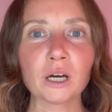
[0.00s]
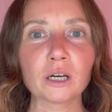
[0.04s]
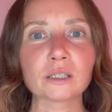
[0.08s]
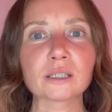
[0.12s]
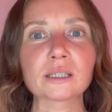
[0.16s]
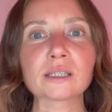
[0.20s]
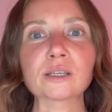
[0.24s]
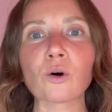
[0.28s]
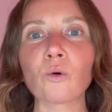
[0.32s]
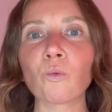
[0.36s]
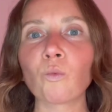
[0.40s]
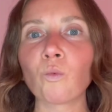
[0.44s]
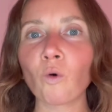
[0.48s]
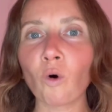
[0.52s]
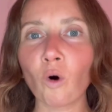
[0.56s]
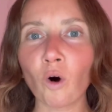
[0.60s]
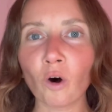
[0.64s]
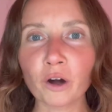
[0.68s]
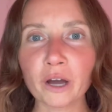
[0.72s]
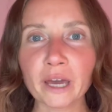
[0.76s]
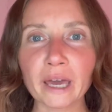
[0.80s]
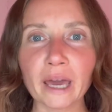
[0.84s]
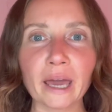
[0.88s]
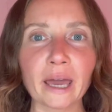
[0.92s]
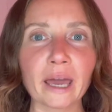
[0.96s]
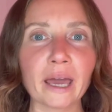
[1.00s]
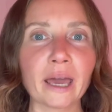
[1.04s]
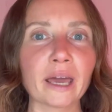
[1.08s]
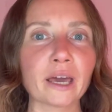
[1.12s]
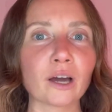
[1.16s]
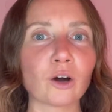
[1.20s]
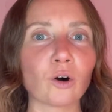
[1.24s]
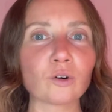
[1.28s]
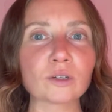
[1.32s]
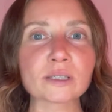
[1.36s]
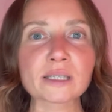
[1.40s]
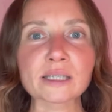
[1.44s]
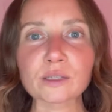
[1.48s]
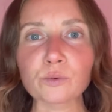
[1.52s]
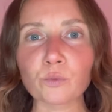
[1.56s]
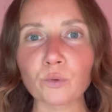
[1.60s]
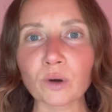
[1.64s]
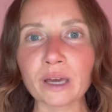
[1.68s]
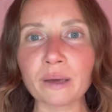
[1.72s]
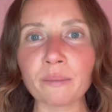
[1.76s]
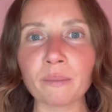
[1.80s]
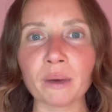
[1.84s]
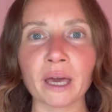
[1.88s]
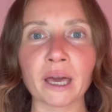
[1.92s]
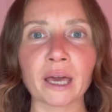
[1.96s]
So walking or
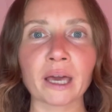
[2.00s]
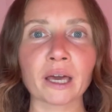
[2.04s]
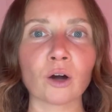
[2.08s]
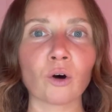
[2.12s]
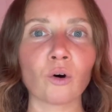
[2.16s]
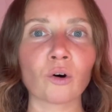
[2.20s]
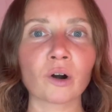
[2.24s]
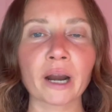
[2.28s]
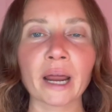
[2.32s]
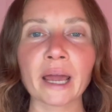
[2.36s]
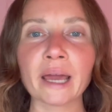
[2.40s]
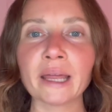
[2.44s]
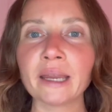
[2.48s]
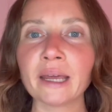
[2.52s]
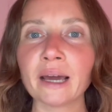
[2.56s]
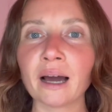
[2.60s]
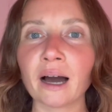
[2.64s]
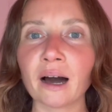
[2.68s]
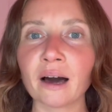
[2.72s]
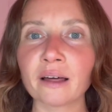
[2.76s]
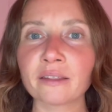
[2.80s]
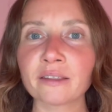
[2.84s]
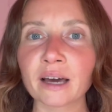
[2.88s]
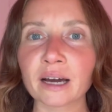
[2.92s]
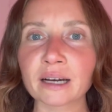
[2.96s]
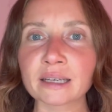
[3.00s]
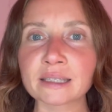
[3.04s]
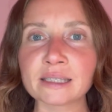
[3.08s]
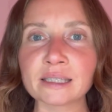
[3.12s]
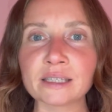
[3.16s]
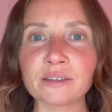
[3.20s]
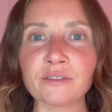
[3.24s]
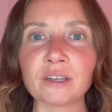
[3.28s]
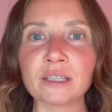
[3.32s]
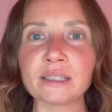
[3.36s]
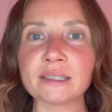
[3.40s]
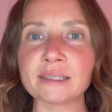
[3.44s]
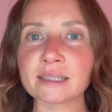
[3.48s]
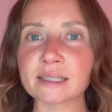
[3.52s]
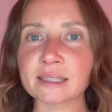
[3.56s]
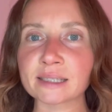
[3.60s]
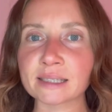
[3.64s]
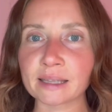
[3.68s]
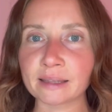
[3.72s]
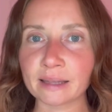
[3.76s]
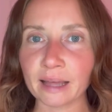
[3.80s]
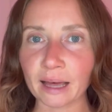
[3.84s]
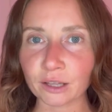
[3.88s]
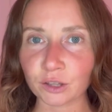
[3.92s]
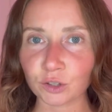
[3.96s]
swimming or any other activities
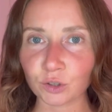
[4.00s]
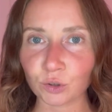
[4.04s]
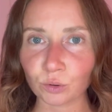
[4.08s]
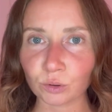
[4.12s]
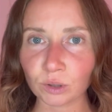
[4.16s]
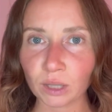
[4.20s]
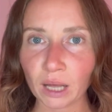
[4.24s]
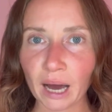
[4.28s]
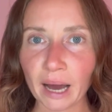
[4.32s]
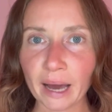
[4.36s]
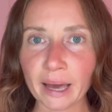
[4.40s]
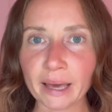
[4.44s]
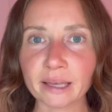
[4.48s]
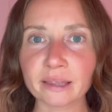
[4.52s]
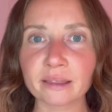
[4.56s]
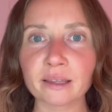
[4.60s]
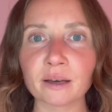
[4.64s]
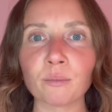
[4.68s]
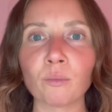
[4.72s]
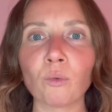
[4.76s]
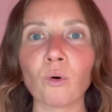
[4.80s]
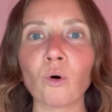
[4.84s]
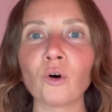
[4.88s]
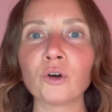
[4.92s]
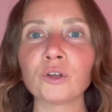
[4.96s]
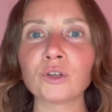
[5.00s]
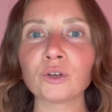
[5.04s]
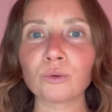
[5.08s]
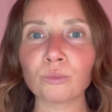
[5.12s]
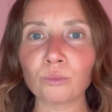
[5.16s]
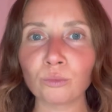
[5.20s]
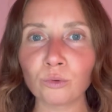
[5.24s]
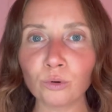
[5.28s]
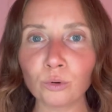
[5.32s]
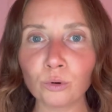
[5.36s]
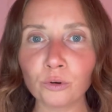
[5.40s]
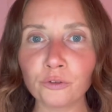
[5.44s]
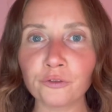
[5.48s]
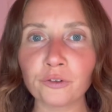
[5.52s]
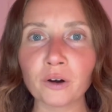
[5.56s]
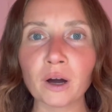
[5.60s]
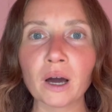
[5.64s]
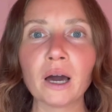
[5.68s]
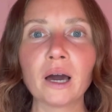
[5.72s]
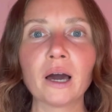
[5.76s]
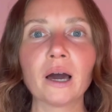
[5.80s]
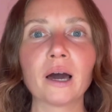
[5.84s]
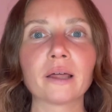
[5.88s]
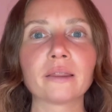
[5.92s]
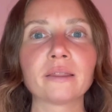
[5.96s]
that you like, the more you move,
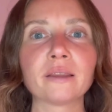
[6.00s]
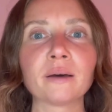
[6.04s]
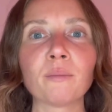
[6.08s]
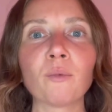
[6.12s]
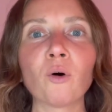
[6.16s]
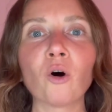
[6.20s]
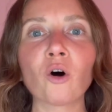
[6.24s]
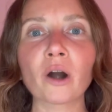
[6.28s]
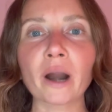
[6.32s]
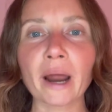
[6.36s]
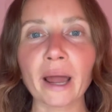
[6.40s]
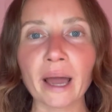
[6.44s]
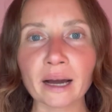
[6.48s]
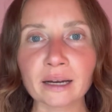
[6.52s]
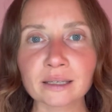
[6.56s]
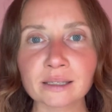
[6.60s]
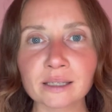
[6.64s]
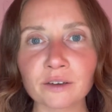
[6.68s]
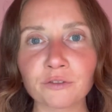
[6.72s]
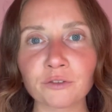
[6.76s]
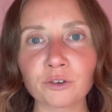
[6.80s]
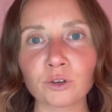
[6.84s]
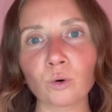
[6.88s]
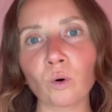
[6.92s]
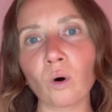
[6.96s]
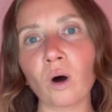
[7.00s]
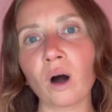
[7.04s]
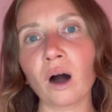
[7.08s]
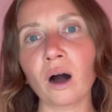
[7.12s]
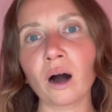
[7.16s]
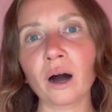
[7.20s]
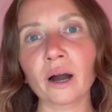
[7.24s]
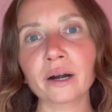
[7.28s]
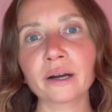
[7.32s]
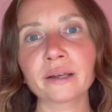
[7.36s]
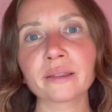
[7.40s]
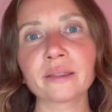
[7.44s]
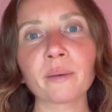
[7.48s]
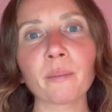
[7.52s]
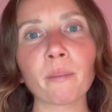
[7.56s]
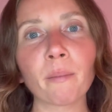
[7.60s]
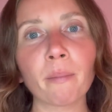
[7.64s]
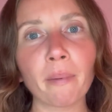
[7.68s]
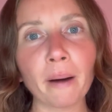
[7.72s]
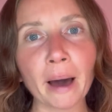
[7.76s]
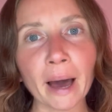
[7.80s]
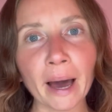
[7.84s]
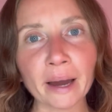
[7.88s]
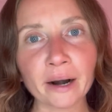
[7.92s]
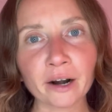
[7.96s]
the more active you are, the
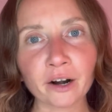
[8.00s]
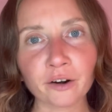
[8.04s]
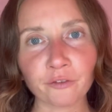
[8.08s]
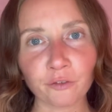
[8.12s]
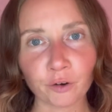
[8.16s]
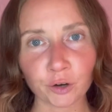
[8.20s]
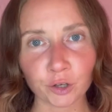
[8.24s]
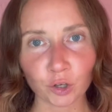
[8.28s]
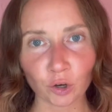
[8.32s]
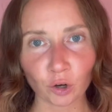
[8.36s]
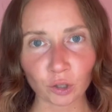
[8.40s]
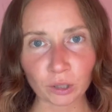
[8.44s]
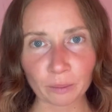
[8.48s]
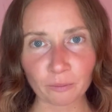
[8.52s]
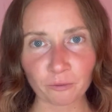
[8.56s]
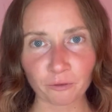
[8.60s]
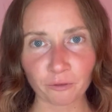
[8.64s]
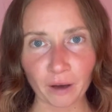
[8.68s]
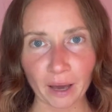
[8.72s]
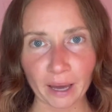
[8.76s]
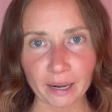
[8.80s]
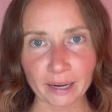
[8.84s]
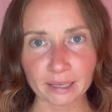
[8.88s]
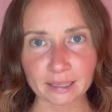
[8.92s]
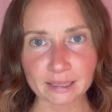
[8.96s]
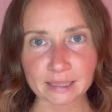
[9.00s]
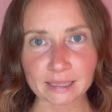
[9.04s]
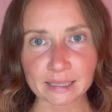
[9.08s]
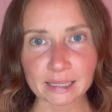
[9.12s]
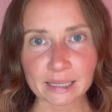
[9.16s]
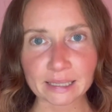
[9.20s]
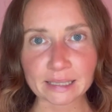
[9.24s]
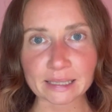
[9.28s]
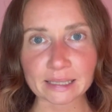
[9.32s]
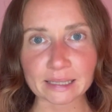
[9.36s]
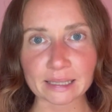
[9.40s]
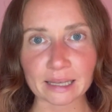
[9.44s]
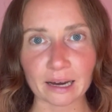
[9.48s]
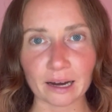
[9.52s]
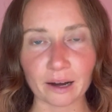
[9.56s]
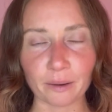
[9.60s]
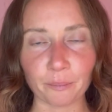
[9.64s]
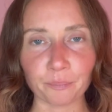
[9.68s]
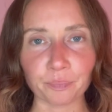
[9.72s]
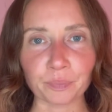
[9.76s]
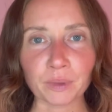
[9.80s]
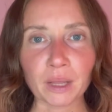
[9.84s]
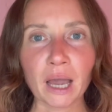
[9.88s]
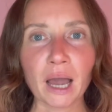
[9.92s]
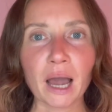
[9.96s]
better for your lymphatic
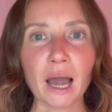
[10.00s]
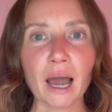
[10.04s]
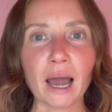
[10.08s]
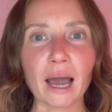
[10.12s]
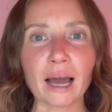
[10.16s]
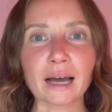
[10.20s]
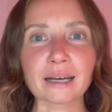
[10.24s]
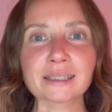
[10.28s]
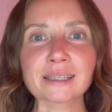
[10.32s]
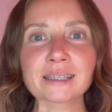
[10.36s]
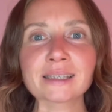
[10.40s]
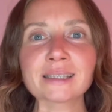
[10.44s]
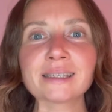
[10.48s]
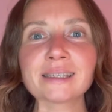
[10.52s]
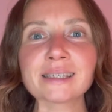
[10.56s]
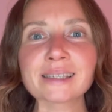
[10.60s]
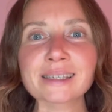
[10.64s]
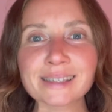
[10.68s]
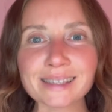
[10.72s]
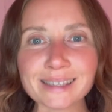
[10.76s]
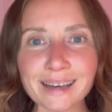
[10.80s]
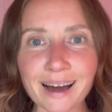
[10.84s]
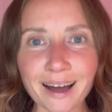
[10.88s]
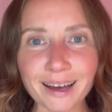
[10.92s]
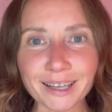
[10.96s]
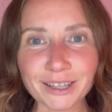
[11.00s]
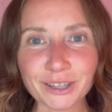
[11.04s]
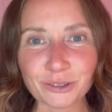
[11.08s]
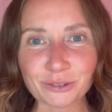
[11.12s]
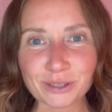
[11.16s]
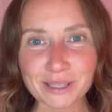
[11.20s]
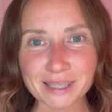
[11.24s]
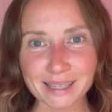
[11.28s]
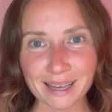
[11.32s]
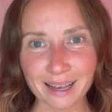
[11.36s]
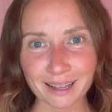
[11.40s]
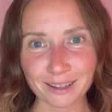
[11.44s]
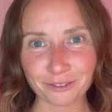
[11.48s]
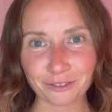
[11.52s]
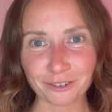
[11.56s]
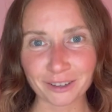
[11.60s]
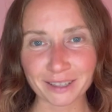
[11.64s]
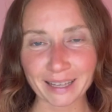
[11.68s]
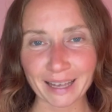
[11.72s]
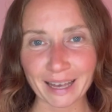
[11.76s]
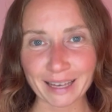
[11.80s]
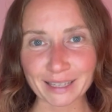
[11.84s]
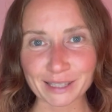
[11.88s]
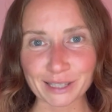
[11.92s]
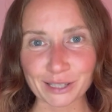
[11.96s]
system, as it's designed to
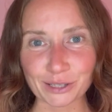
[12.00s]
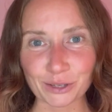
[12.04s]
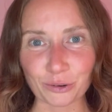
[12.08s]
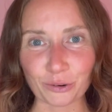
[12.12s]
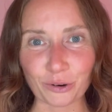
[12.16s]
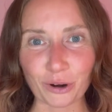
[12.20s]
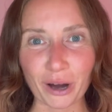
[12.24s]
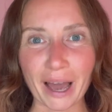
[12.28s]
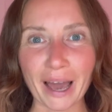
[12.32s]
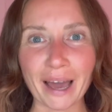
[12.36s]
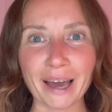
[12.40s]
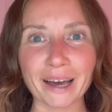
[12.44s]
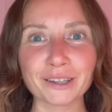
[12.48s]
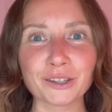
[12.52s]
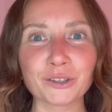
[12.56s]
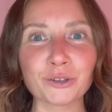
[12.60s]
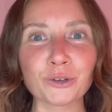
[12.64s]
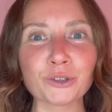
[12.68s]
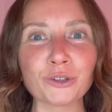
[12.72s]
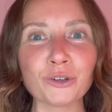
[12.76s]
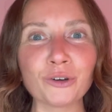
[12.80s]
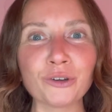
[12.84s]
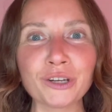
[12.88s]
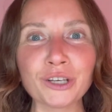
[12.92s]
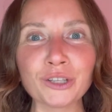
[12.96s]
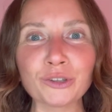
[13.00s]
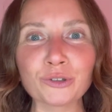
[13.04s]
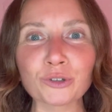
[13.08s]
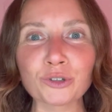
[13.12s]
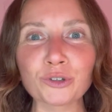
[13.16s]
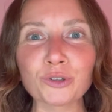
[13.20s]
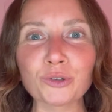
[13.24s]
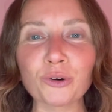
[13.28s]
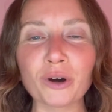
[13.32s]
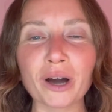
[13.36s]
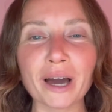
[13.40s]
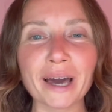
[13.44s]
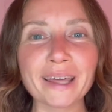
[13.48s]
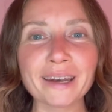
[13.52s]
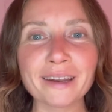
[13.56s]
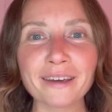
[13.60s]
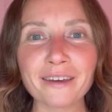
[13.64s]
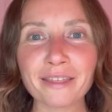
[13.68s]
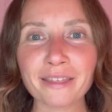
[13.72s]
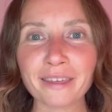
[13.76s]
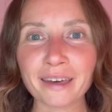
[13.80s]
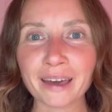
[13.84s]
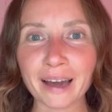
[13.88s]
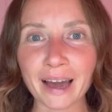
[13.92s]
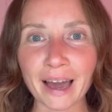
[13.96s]
self-cleanse you, and you don't need to do
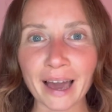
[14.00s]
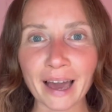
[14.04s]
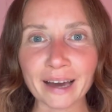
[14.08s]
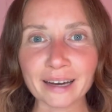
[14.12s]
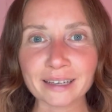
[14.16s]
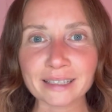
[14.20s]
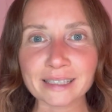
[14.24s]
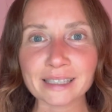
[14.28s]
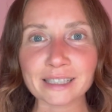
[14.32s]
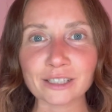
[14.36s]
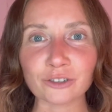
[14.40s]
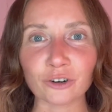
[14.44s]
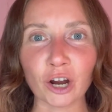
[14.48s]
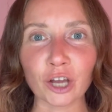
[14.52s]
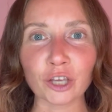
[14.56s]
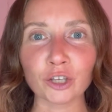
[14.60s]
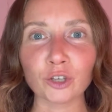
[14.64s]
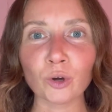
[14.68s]
anything extra.